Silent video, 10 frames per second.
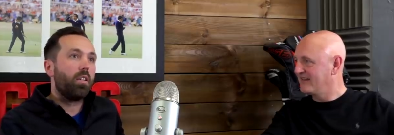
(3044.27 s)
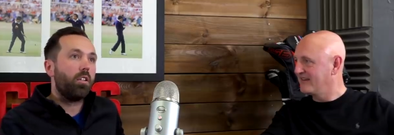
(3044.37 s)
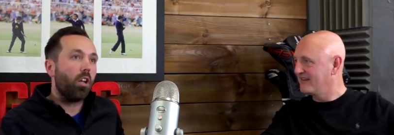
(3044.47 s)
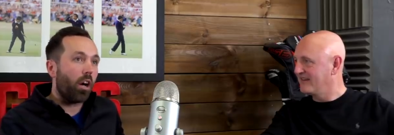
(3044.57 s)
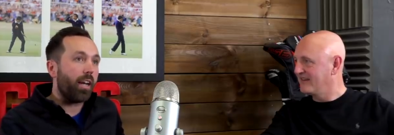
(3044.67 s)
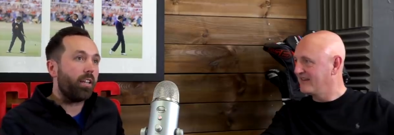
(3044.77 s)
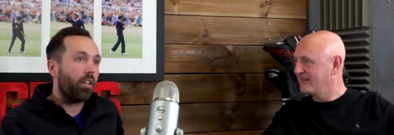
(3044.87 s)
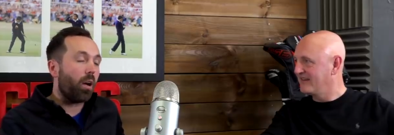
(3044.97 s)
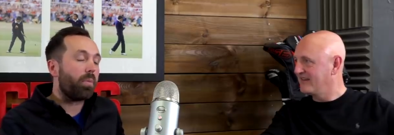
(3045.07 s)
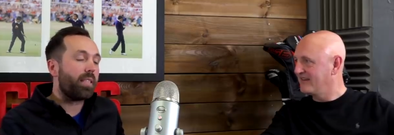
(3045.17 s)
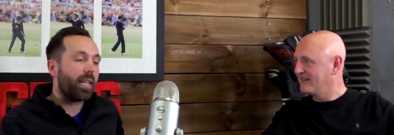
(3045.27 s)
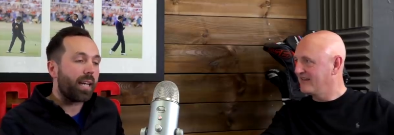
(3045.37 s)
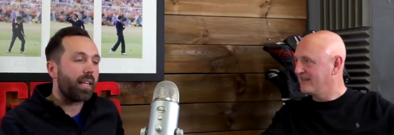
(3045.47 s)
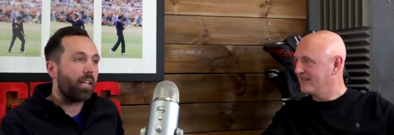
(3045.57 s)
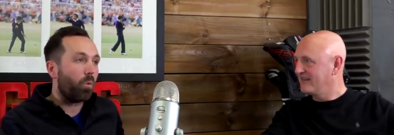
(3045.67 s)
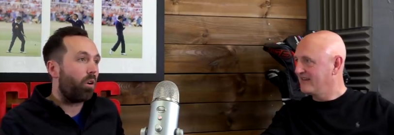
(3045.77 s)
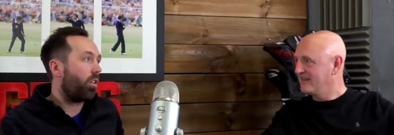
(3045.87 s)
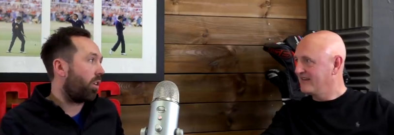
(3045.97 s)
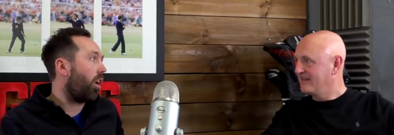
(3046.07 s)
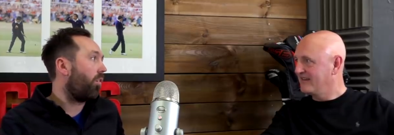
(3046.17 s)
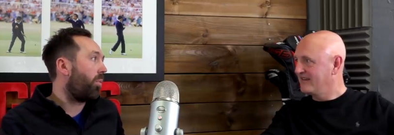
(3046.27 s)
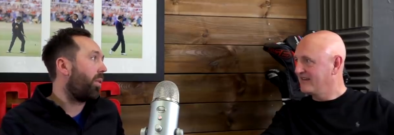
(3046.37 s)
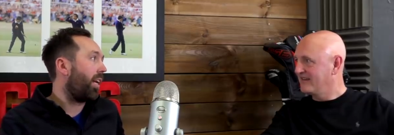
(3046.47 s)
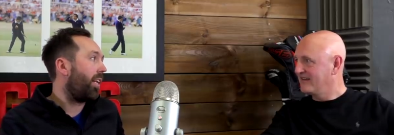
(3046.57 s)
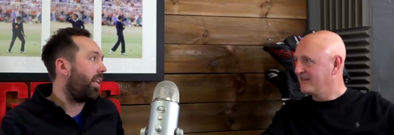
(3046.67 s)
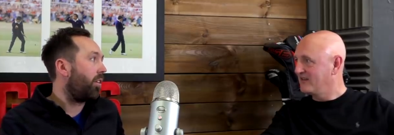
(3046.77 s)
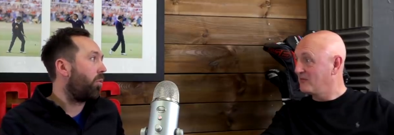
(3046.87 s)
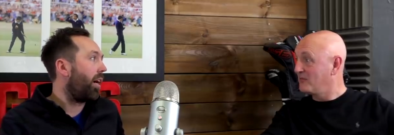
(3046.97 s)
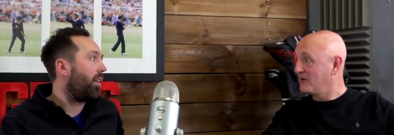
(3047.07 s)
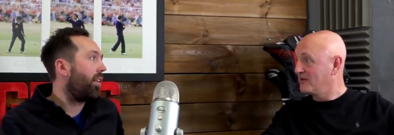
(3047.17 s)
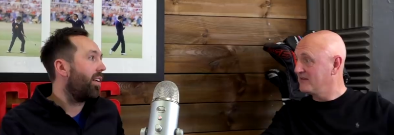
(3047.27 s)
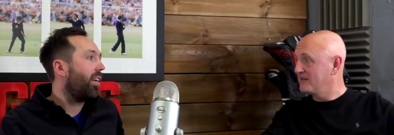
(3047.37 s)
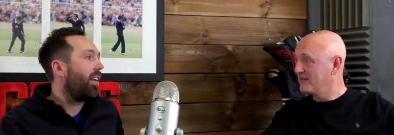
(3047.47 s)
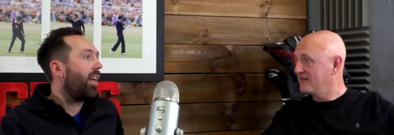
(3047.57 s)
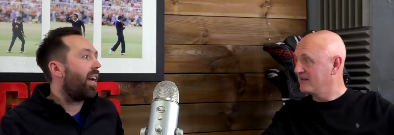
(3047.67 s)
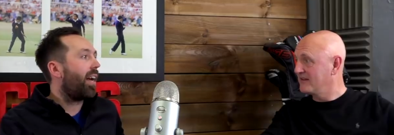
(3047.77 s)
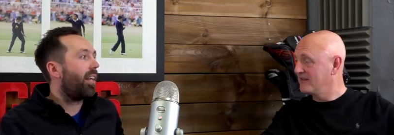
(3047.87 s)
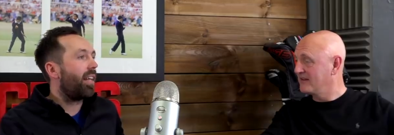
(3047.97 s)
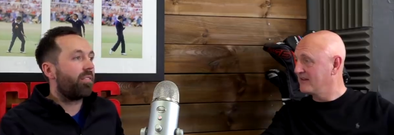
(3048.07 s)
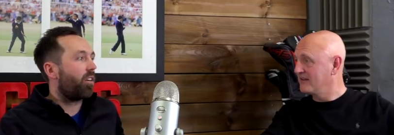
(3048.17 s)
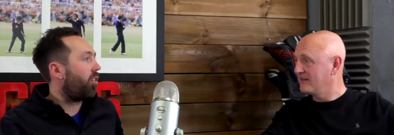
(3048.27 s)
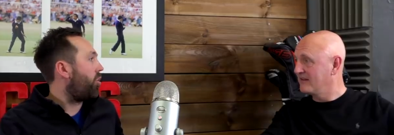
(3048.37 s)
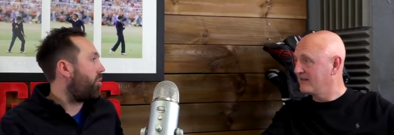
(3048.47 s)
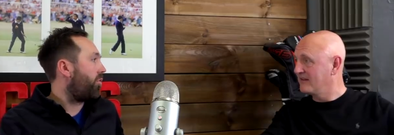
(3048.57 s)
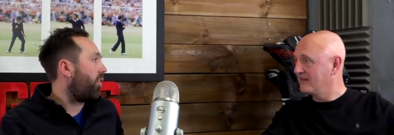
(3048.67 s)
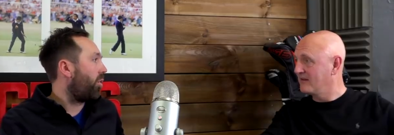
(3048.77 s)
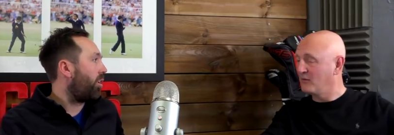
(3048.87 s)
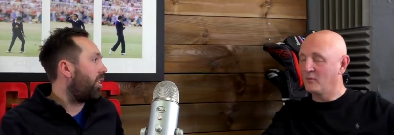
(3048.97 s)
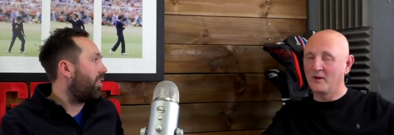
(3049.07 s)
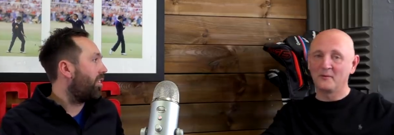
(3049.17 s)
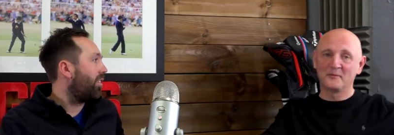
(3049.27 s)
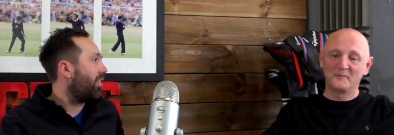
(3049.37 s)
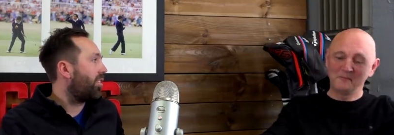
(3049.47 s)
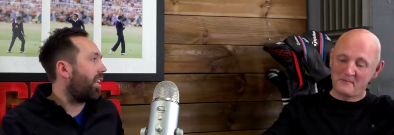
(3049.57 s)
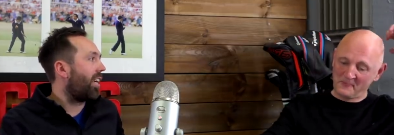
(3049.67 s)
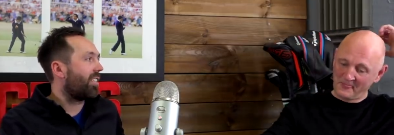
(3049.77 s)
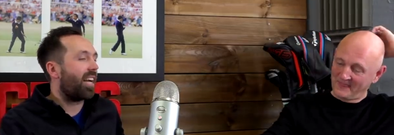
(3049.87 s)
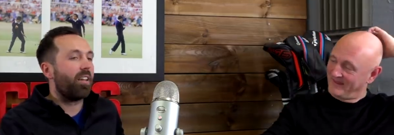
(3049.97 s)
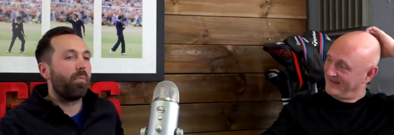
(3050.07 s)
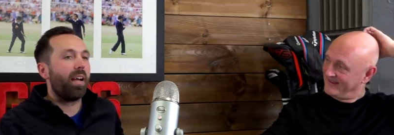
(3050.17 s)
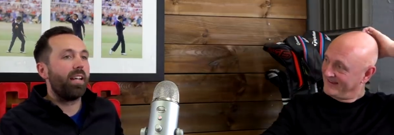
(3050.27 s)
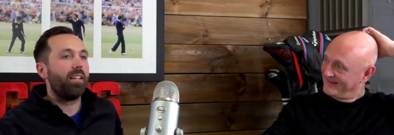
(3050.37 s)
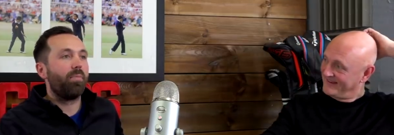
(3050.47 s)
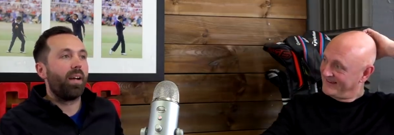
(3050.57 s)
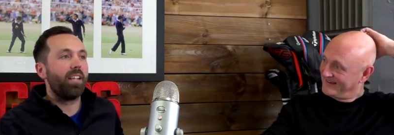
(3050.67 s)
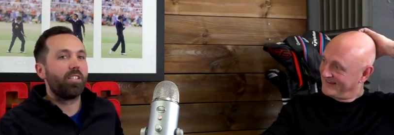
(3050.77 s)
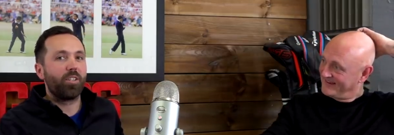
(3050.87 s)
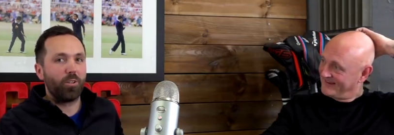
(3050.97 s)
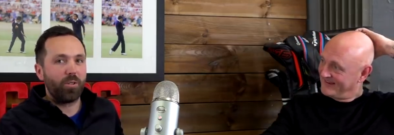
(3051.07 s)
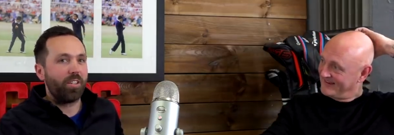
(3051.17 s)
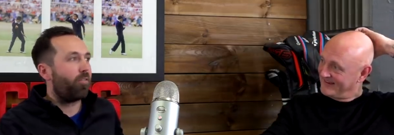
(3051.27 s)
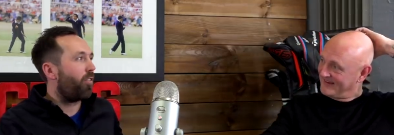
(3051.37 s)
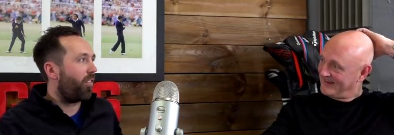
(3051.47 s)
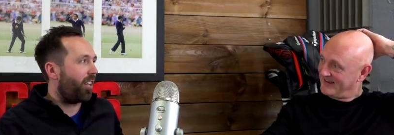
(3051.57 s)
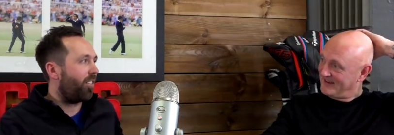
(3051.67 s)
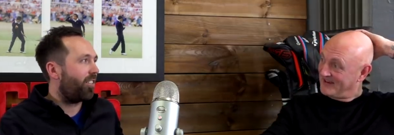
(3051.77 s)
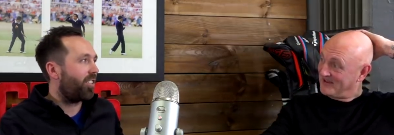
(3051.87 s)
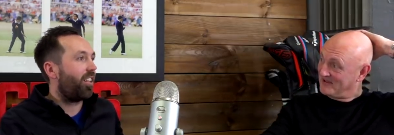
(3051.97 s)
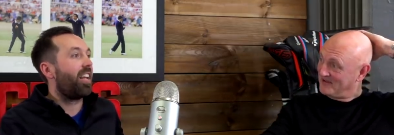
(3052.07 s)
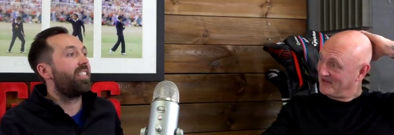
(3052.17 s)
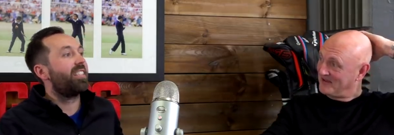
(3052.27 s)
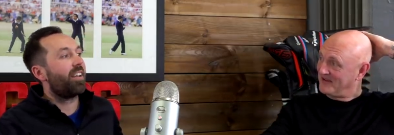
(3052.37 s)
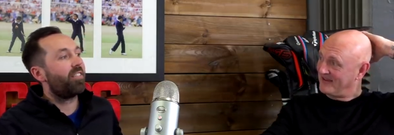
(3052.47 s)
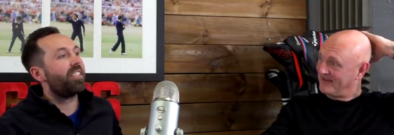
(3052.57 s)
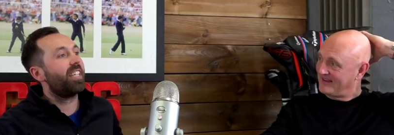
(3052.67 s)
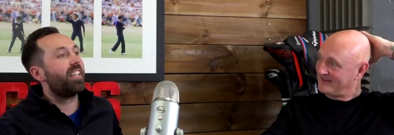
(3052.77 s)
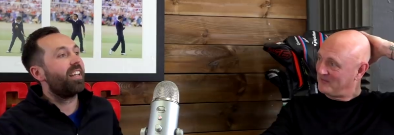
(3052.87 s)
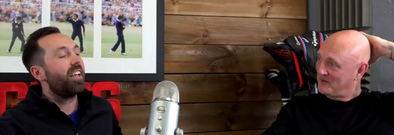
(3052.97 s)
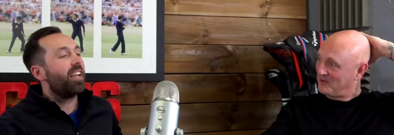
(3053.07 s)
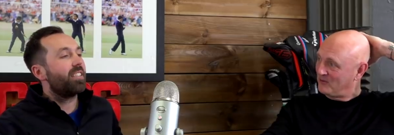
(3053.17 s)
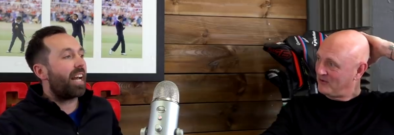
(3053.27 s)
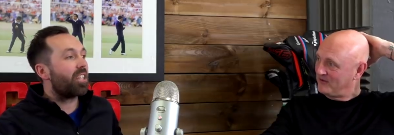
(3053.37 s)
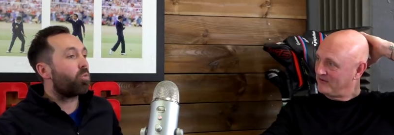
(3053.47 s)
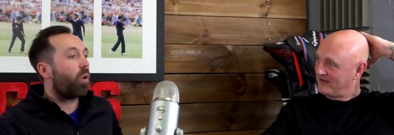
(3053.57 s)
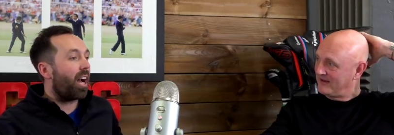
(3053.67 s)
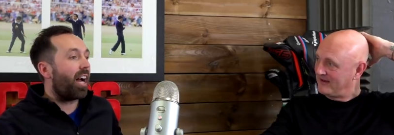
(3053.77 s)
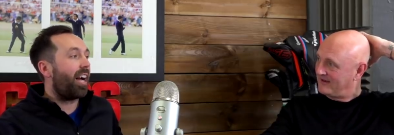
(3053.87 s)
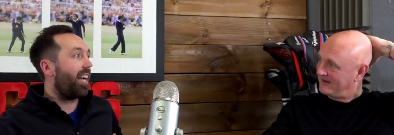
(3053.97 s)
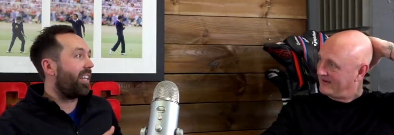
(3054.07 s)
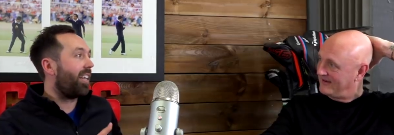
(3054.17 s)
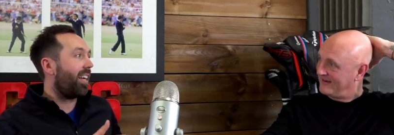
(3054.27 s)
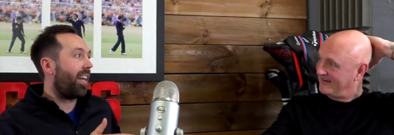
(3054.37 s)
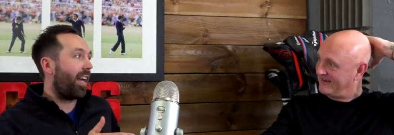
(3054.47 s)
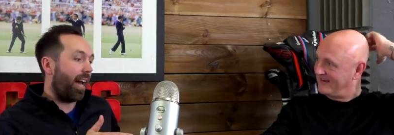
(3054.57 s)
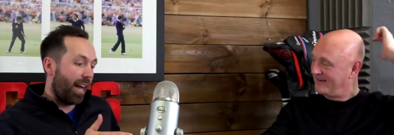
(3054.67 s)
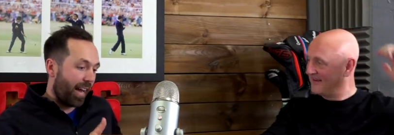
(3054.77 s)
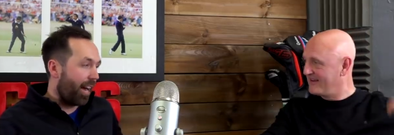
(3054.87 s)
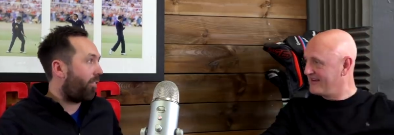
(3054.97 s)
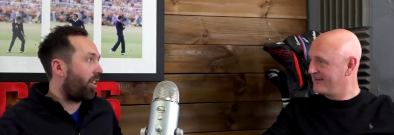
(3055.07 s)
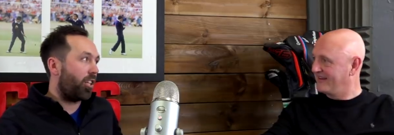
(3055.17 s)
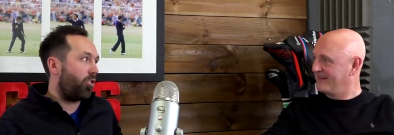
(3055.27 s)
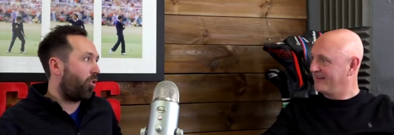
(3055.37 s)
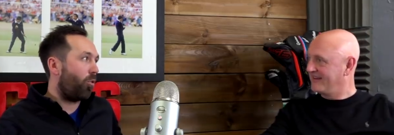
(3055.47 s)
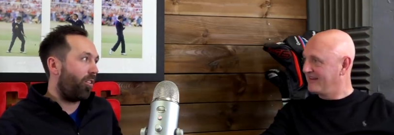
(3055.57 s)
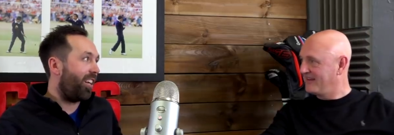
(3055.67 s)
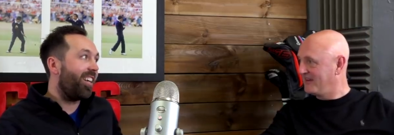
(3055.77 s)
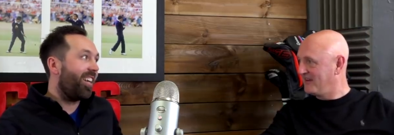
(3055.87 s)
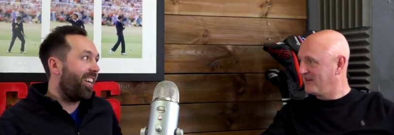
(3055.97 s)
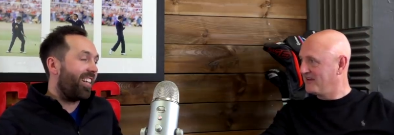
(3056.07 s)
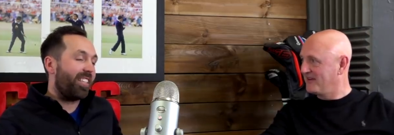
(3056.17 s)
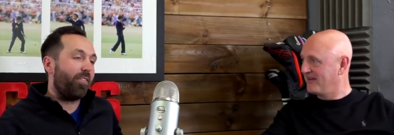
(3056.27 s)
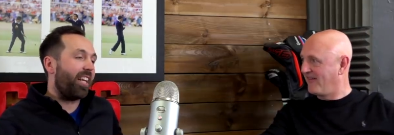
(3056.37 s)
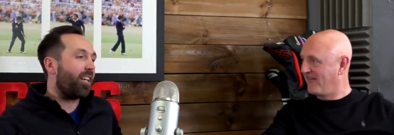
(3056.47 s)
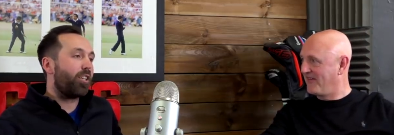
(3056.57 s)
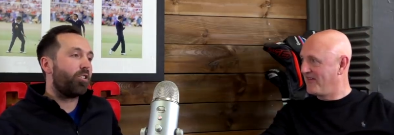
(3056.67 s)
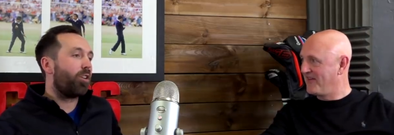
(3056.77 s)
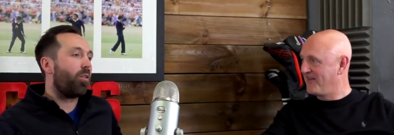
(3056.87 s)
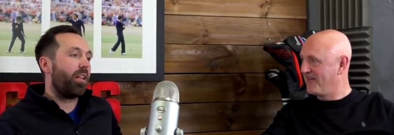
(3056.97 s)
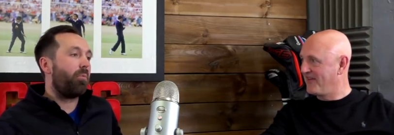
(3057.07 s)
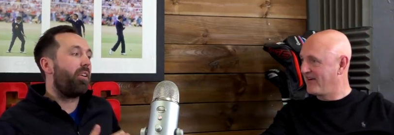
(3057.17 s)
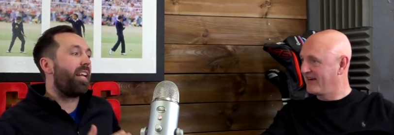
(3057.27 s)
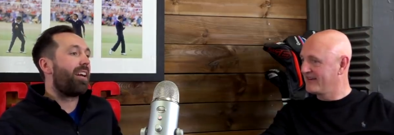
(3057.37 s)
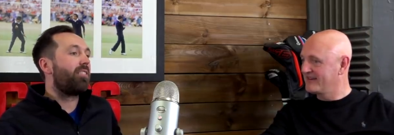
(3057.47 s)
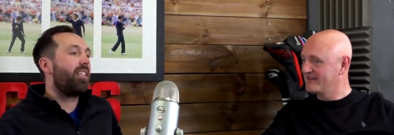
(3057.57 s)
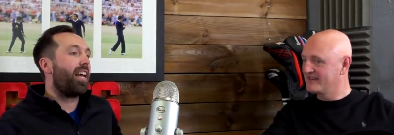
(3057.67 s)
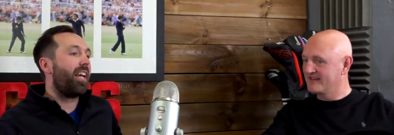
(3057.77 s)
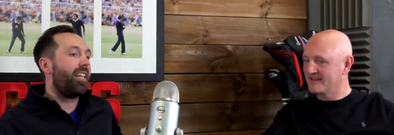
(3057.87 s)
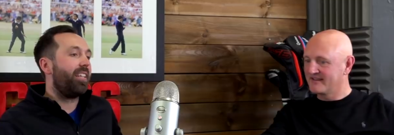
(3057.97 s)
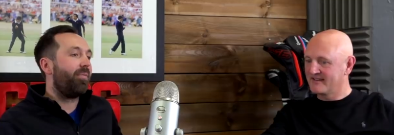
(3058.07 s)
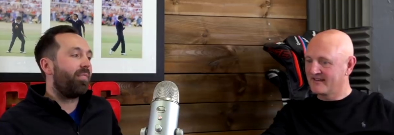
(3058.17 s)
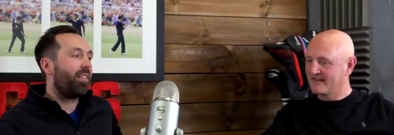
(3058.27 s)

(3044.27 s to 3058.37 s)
Speaker 1: not in, not particularly in the world of golf, are playing in it as well. Right. And they've got a huge following. Wow. So that's kind of my my exclusive reveal. Yeah, yeah. So like seventeen. That's so that's why I have to control it. Yeah, yeah. Because if I didn't control it and we announce a date,